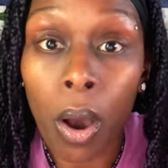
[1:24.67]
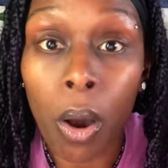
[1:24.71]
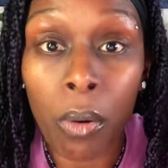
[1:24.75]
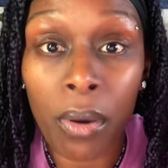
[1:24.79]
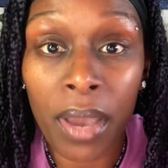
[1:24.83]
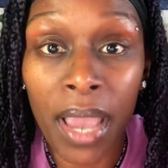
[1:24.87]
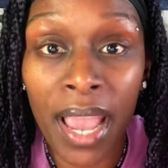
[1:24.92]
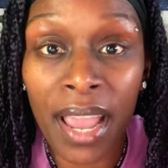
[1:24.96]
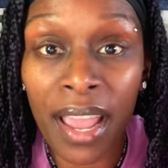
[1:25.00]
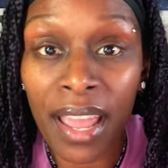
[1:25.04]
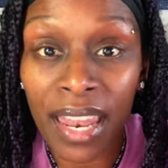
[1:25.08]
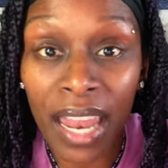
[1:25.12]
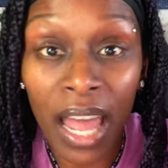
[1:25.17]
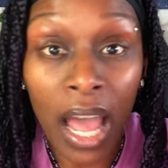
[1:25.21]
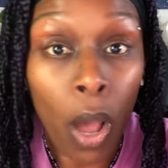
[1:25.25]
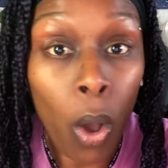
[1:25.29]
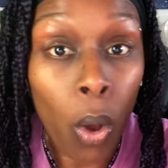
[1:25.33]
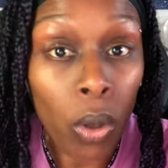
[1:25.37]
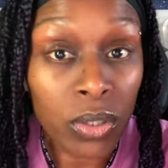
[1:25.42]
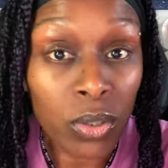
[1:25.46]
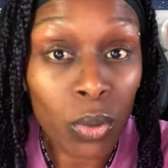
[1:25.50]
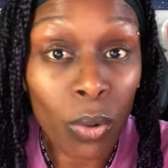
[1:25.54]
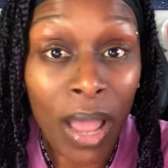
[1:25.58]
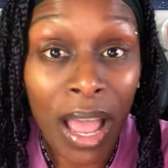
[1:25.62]
Okay. And I
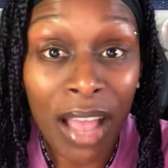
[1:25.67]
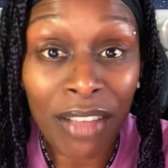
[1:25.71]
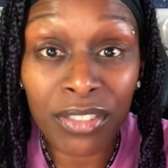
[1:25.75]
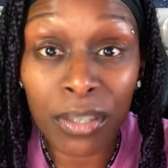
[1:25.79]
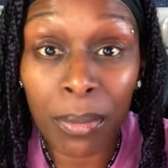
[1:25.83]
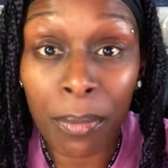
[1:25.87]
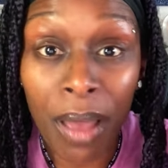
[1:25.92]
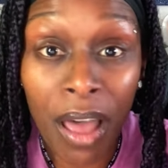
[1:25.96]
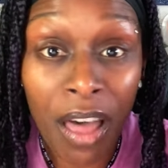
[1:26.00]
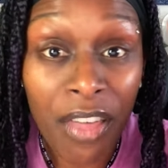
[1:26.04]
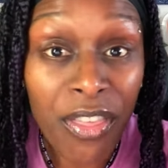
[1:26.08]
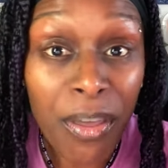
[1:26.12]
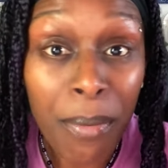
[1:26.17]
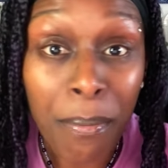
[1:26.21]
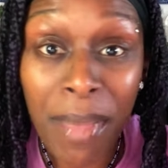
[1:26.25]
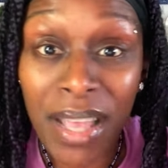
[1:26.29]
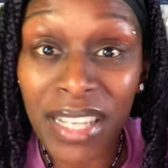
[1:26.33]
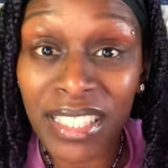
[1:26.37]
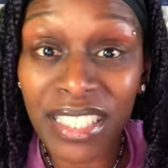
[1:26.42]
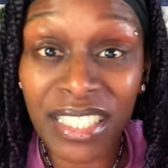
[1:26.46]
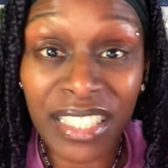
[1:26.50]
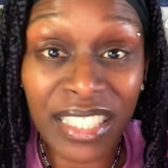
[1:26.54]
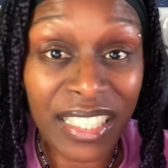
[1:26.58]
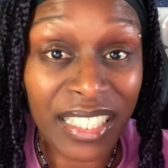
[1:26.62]
also have some other
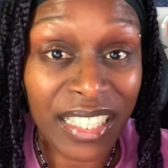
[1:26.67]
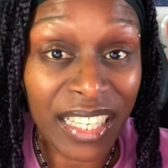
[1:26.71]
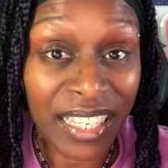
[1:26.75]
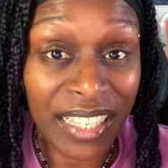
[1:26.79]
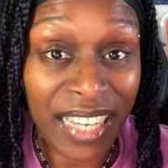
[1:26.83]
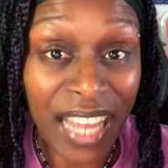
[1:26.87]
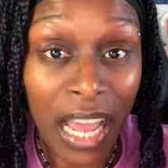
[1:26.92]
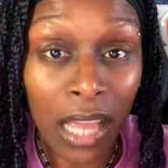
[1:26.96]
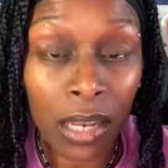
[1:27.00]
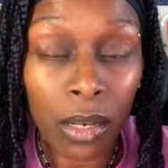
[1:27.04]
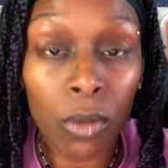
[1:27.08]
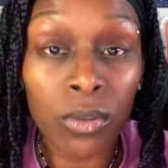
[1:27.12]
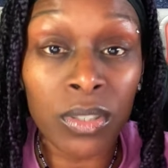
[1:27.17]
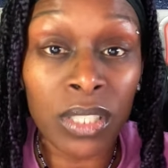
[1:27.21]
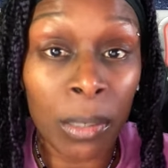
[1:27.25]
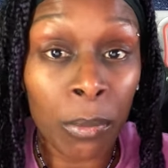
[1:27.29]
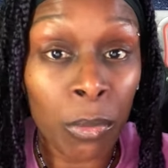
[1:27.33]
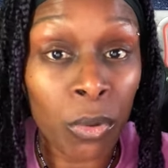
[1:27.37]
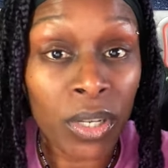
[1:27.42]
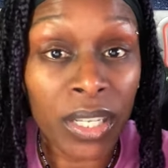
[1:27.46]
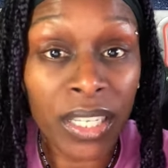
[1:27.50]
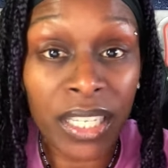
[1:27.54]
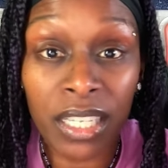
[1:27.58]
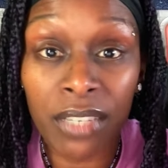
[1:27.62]
messages and downloads, and I'm
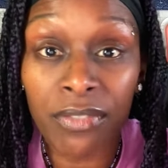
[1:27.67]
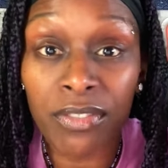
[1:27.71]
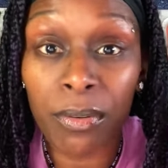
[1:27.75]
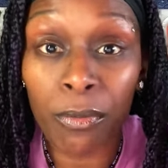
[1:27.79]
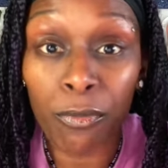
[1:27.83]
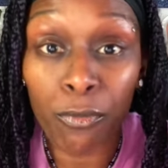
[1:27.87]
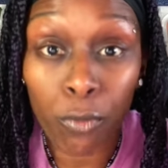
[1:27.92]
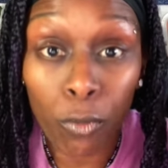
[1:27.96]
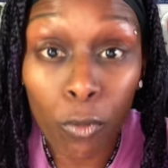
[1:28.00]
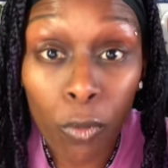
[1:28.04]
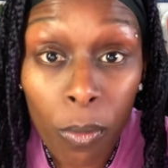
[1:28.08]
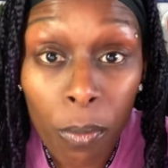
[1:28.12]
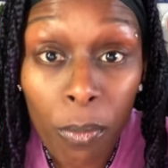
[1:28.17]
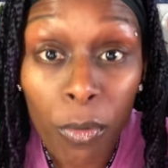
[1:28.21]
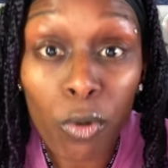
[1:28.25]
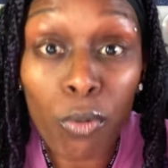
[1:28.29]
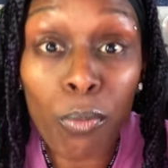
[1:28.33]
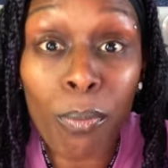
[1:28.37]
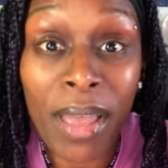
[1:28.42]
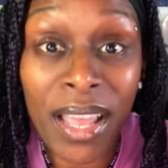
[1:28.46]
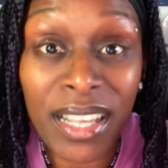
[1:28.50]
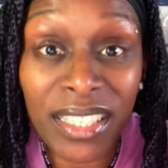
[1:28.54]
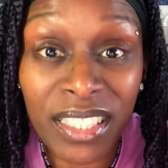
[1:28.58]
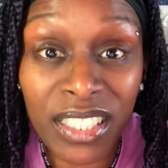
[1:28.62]
going to give some full
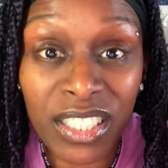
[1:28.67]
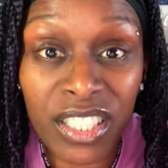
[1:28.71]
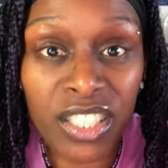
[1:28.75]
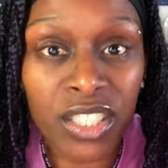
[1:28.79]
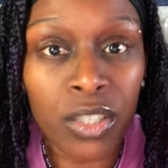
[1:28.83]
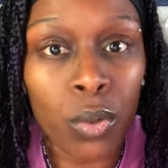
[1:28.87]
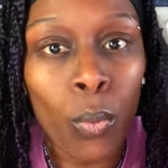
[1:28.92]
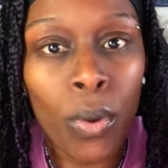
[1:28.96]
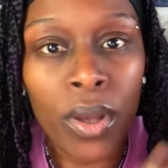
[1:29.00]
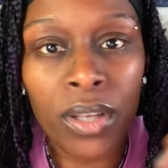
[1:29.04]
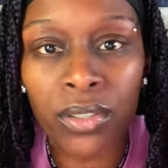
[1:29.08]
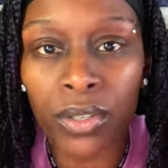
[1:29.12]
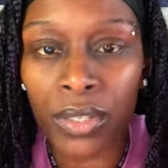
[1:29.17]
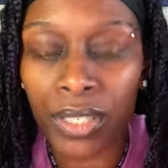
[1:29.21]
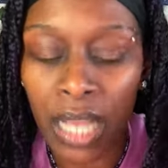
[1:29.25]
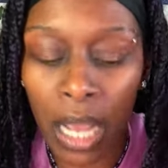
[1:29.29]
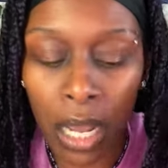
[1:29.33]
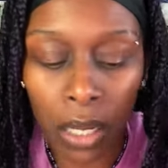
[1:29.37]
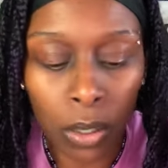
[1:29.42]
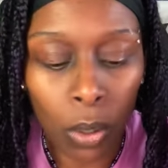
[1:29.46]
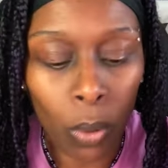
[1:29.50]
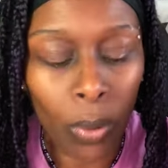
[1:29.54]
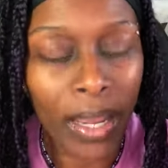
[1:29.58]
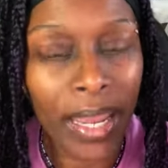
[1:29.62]
moon messages as well. So
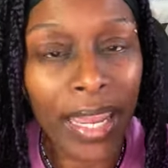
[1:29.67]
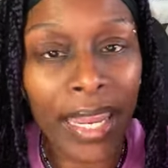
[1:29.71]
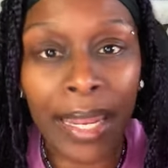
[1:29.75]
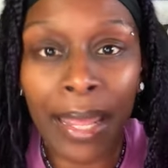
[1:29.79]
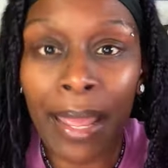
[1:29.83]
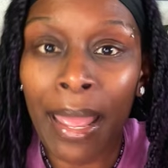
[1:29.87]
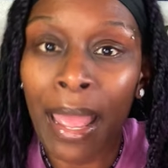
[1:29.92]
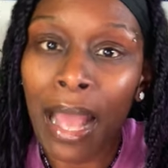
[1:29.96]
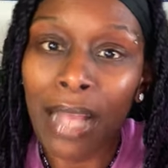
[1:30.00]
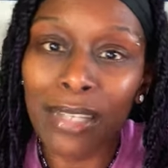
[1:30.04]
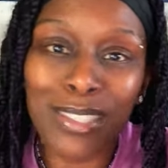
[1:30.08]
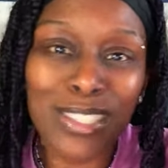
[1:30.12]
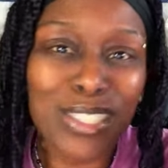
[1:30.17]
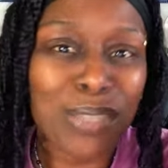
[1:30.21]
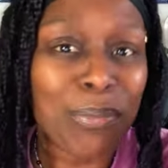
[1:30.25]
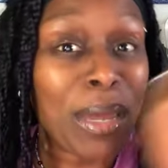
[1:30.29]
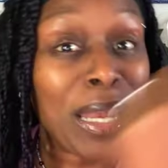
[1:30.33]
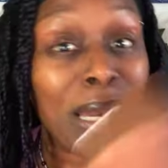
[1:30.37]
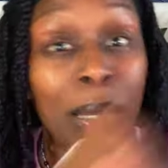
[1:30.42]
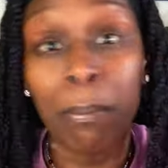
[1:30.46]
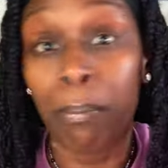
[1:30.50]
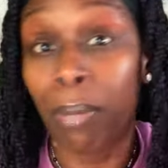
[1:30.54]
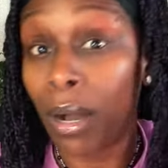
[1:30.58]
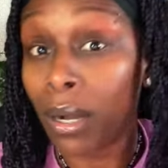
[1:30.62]
y'all go ahead and see
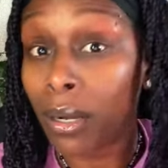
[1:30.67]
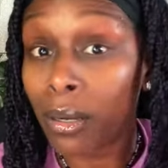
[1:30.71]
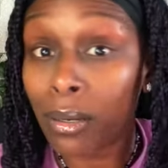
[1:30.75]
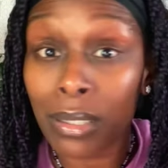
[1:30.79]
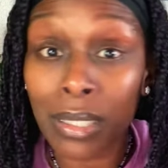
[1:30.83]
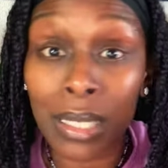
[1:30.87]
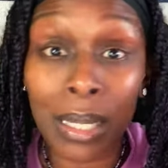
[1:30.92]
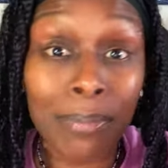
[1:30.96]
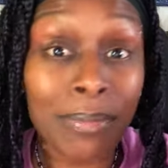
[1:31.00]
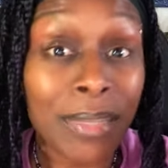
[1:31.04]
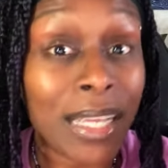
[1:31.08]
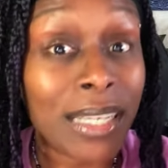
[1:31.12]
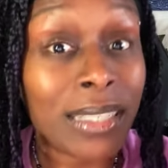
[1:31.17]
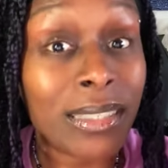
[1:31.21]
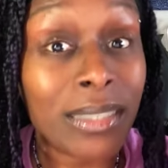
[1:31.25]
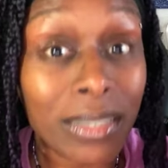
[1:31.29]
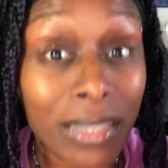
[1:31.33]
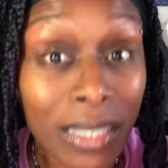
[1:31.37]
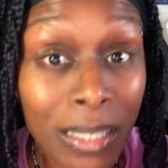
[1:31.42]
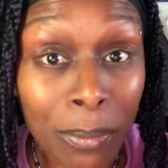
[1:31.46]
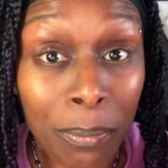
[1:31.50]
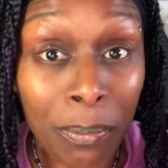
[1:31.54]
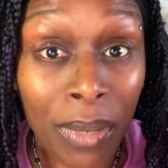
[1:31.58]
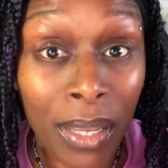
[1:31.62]
somebody buckle up their
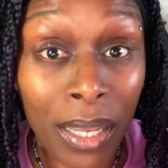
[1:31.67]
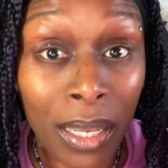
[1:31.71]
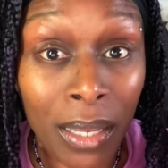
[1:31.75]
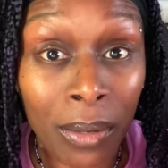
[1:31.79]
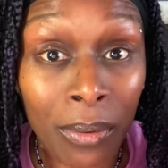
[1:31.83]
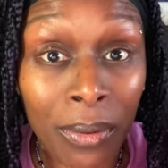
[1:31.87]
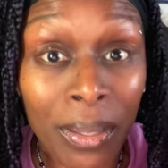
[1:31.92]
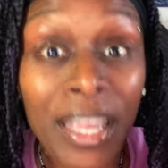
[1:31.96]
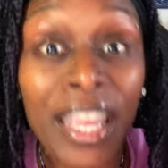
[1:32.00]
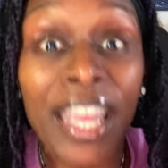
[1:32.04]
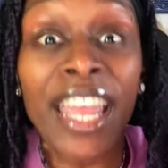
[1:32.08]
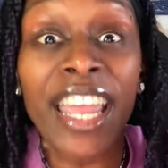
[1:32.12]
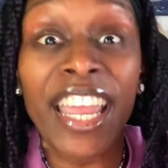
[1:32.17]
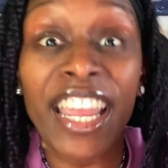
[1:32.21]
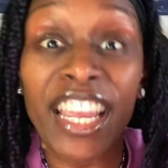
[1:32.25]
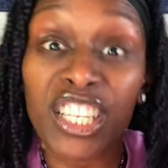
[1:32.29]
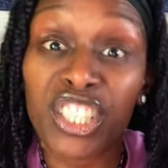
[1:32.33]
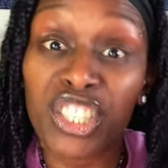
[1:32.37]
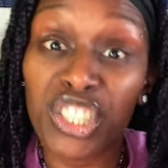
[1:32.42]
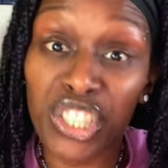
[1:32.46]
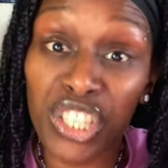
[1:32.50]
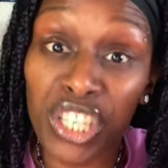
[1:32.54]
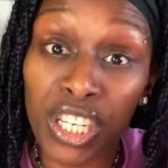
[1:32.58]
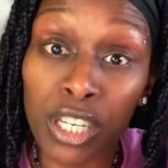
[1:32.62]
seatbelt
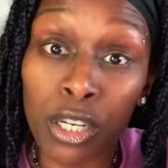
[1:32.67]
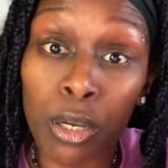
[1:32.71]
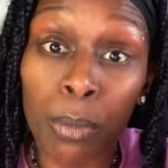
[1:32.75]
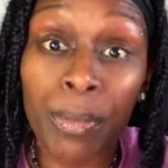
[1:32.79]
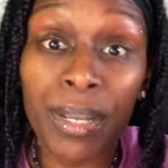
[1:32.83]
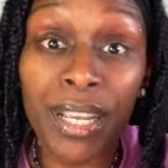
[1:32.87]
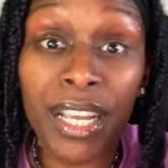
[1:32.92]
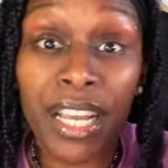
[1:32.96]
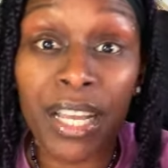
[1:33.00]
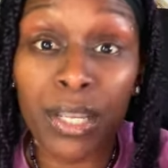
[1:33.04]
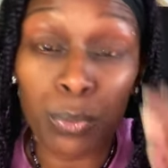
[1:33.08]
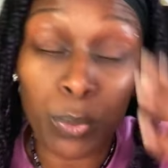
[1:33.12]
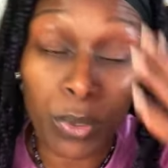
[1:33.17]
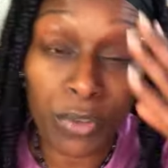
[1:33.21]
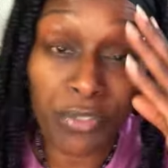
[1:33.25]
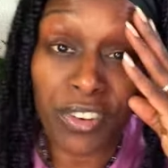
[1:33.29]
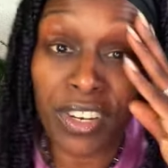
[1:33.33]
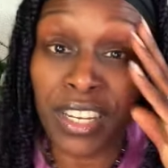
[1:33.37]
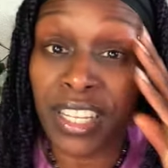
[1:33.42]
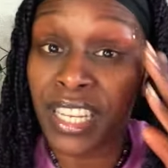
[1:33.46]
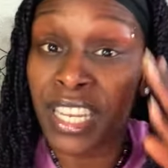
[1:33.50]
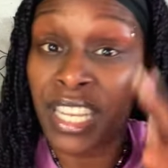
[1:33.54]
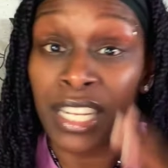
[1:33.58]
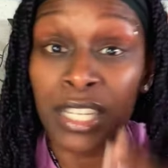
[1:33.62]
and chill because we
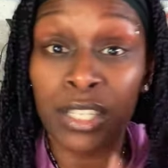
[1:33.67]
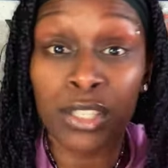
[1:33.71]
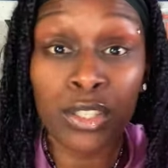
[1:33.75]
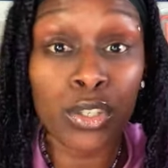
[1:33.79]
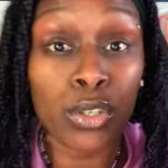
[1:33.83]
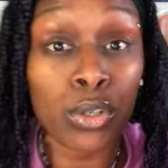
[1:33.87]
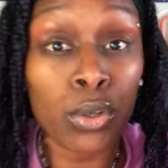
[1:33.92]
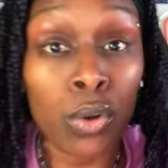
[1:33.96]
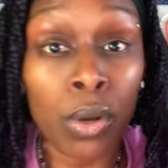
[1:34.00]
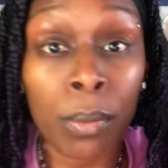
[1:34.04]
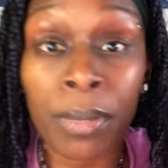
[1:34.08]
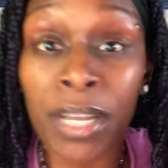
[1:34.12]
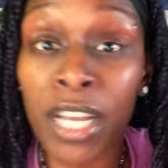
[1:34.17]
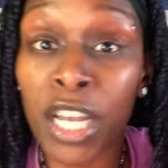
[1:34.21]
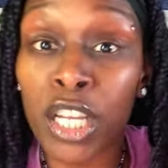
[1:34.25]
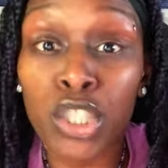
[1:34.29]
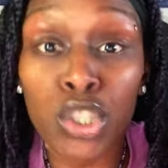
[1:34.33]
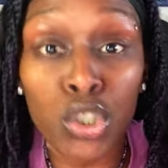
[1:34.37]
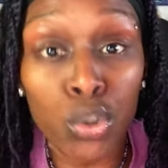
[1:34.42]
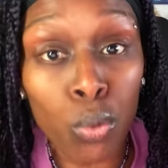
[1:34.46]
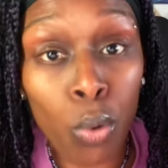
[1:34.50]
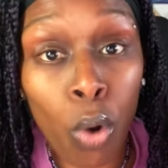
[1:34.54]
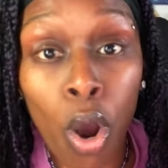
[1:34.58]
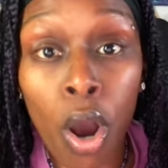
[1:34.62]
finna get into it
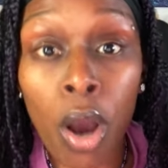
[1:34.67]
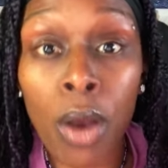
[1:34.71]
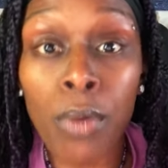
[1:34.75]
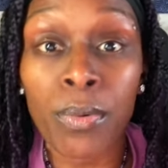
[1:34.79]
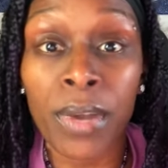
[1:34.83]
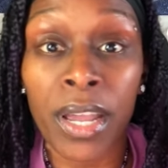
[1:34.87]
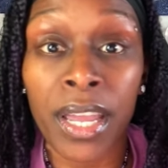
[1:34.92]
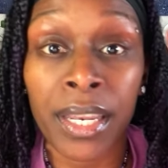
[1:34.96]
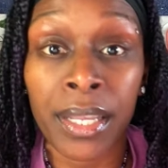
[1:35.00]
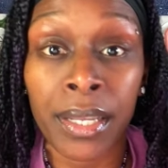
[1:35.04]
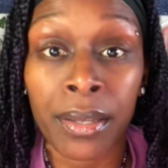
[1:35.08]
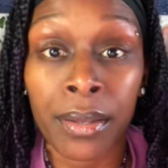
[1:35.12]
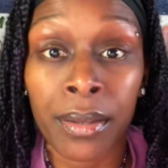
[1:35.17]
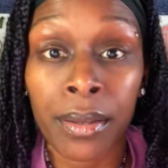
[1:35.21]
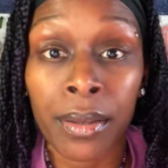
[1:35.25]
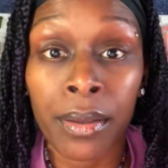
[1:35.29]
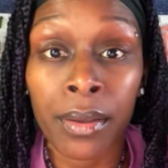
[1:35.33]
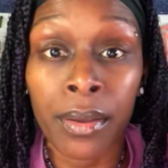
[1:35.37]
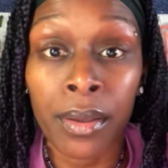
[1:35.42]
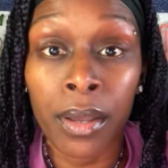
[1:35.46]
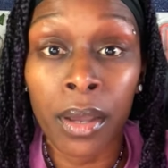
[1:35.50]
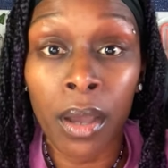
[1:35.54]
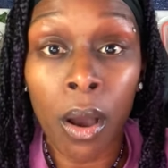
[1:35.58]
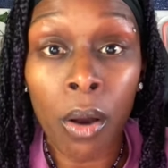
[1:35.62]
because you are ready.
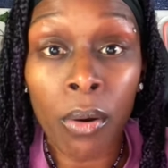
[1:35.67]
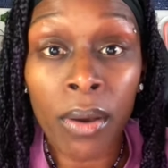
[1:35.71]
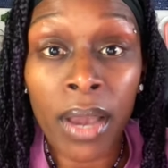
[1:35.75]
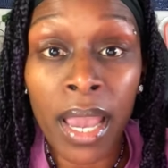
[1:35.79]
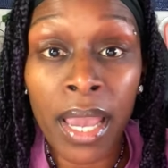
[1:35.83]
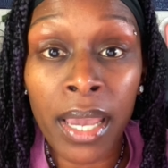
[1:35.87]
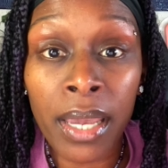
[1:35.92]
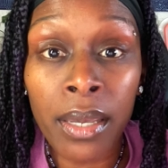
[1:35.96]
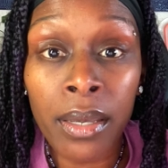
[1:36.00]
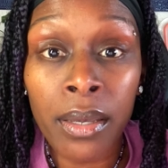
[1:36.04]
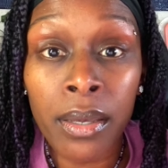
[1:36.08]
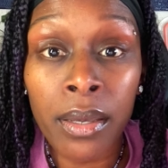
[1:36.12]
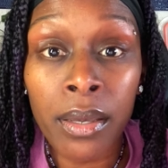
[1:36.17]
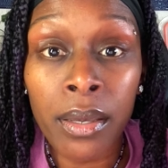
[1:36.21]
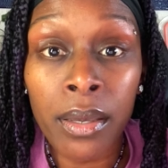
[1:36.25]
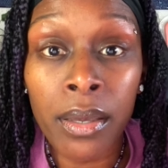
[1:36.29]
Okay.